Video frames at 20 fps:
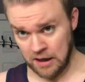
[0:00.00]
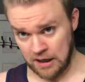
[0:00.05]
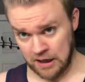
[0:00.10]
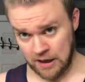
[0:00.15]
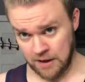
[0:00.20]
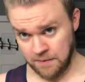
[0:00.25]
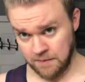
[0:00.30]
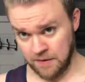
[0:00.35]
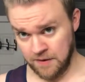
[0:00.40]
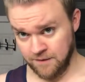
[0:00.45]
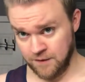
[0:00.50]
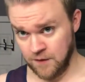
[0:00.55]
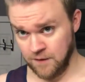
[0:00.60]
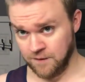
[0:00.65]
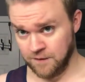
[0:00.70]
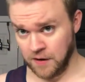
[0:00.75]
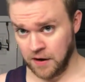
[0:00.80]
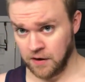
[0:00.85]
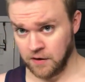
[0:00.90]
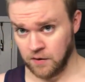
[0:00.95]
Um, if you
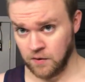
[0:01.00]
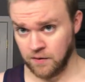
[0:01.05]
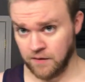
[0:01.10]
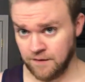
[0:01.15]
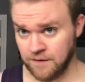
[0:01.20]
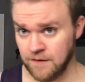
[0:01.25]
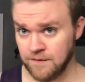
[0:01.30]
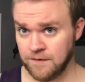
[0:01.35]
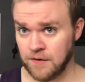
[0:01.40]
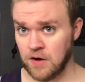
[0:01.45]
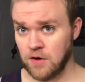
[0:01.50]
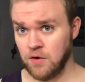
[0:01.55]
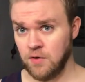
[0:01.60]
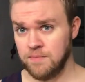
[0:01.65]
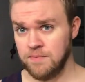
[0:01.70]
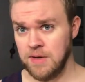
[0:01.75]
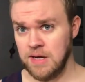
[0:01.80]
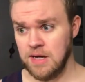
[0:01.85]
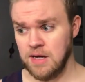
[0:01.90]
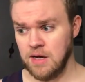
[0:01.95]
follow, if you follow
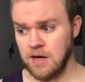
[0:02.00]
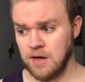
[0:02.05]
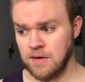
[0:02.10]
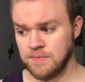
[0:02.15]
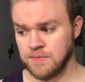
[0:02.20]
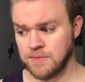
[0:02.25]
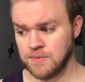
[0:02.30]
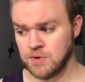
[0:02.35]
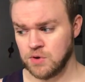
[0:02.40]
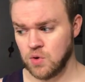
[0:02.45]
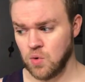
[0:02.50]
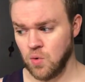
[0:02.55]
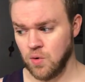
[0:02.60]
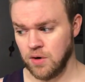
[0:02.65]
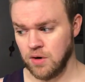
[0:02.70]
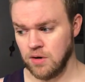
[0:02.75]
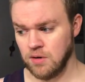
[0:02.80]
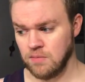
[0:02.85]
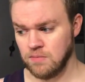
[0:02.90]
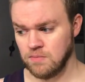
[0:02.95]
me uh,
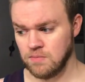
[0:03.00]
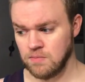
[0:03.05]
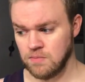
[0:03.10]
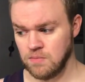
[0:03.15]
scoring,